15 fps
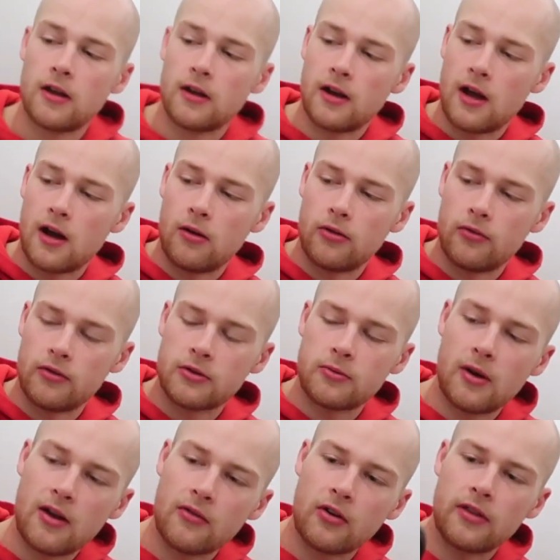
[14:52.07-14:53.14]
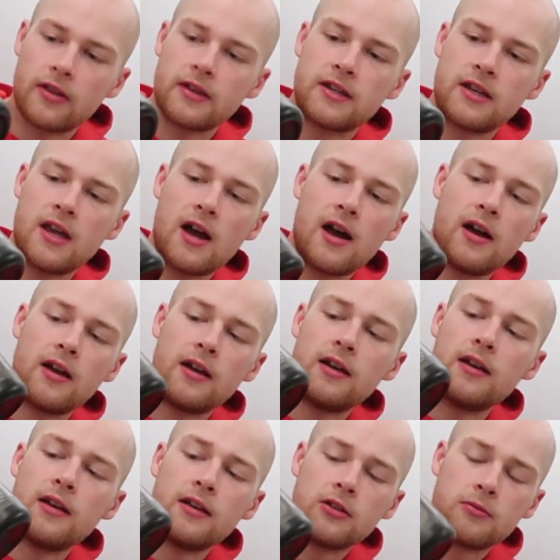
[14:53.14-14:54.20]
Now the reason why I've got this here
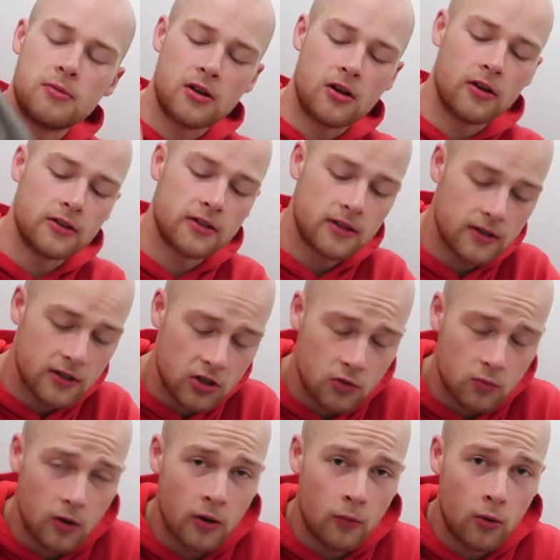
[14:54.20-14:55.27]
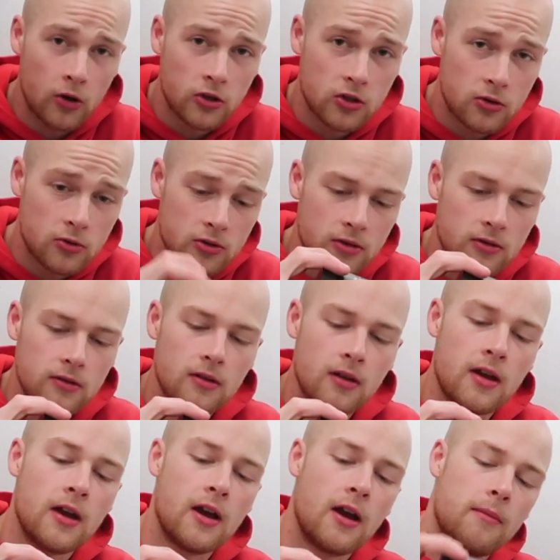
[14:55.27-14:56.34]
is because this is what I was using.
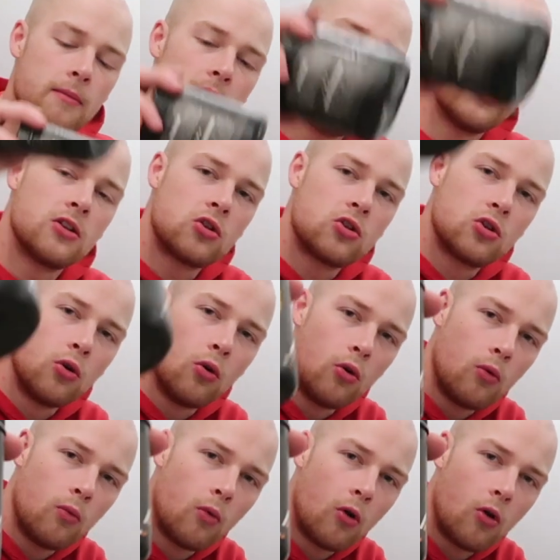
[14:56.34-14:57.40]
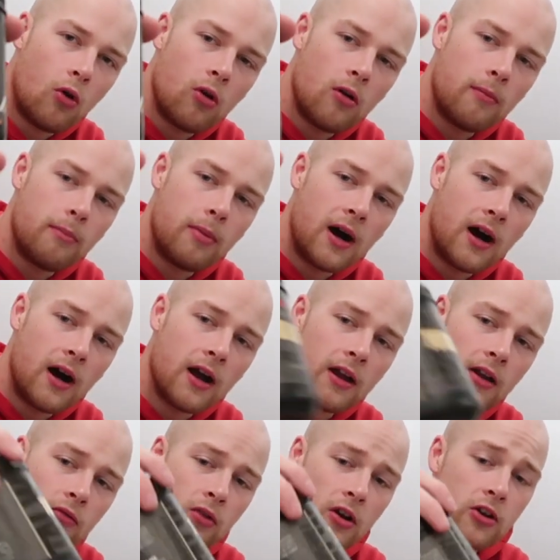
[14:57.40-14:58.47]
It's Total War
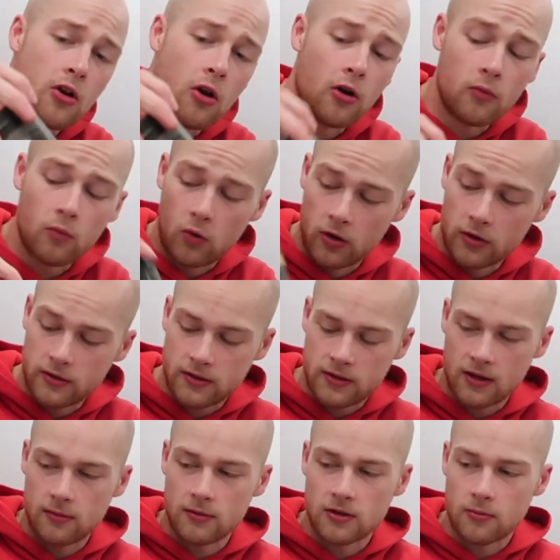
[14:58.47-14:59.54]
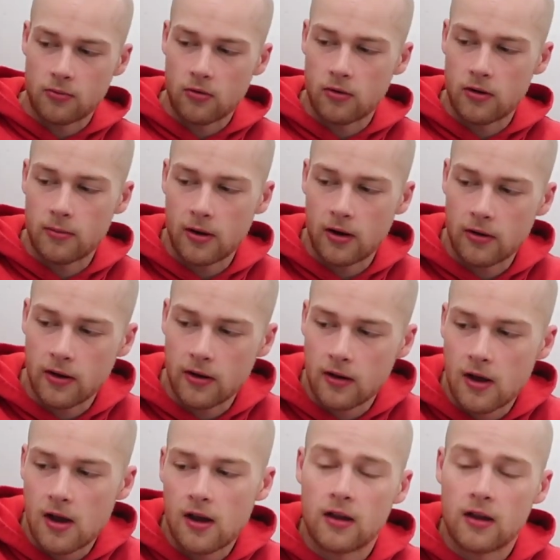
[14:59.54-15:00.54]
by Redcon 1, same as the protein powder.